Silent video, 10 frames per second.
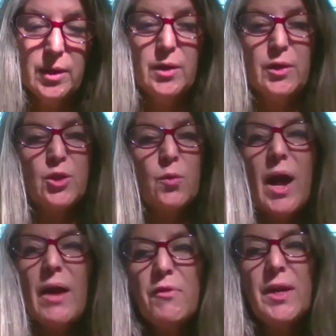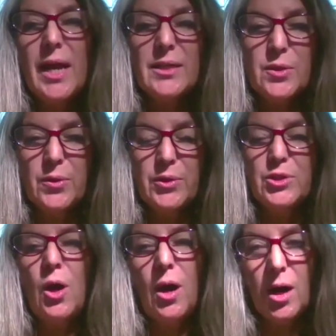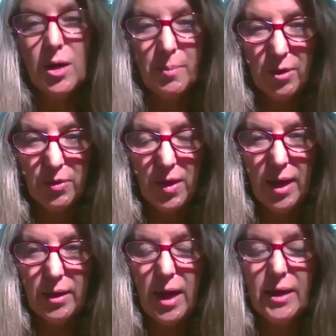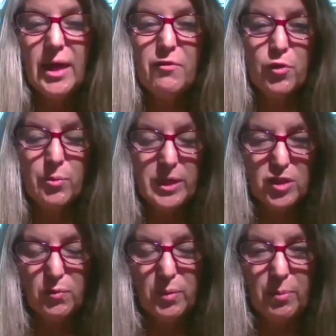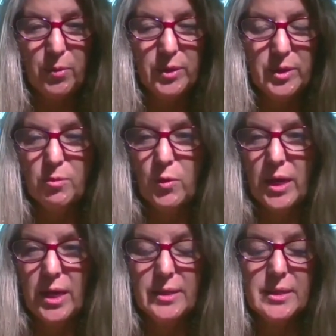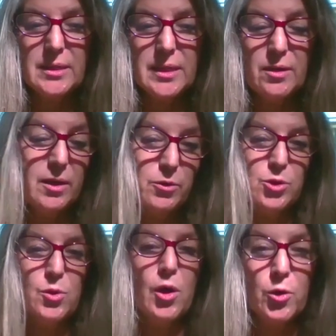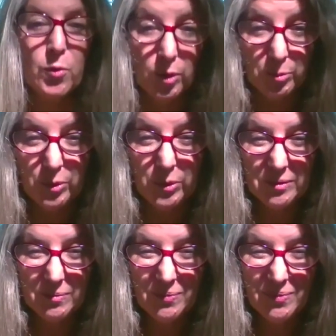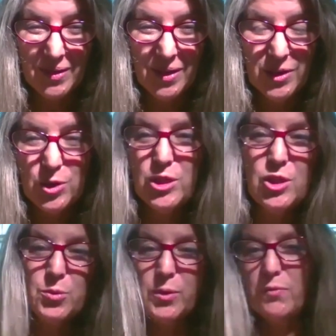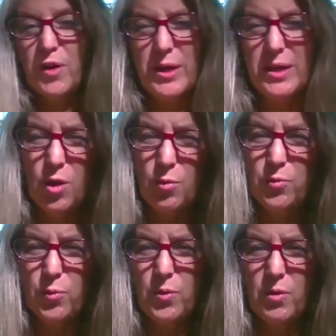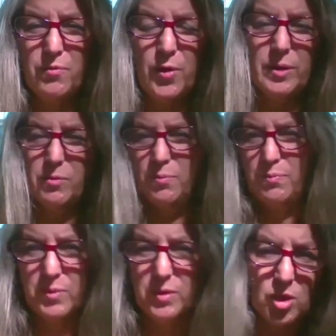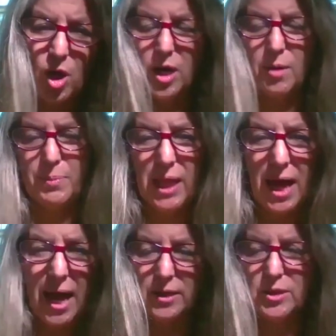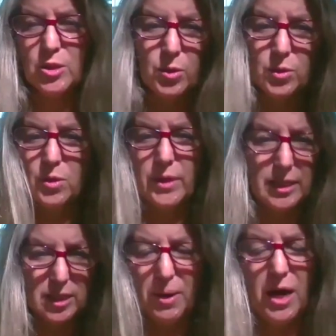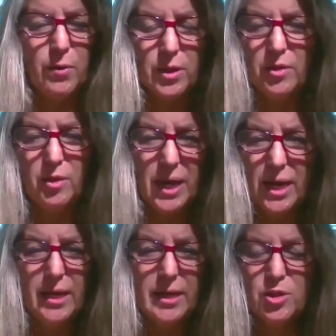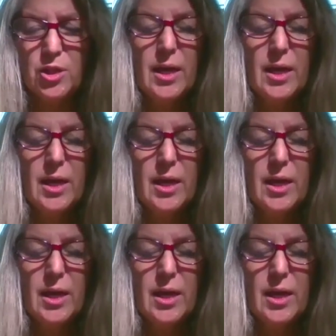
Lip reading: So rather than ask her to talk about that, I gave her a piece of paper and some crayons and said, here, draw your whirlpool. So she drew a very dark black circle, like a spiral on the page.